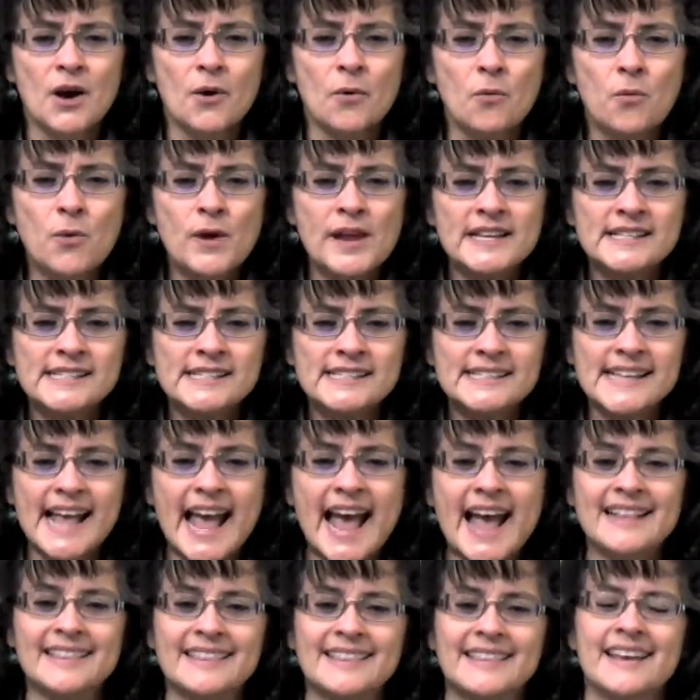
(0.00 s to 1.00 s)
We
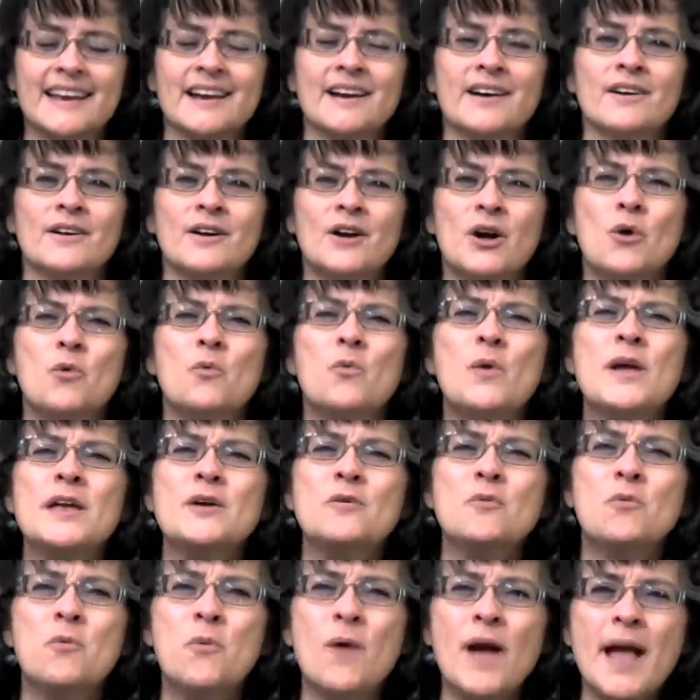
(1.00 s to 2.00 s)
sat there, we
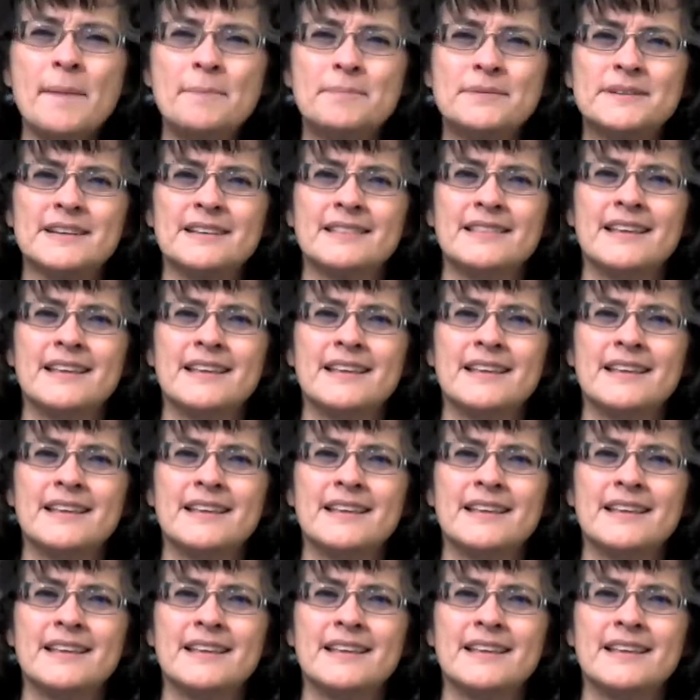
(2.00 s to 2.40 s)
wept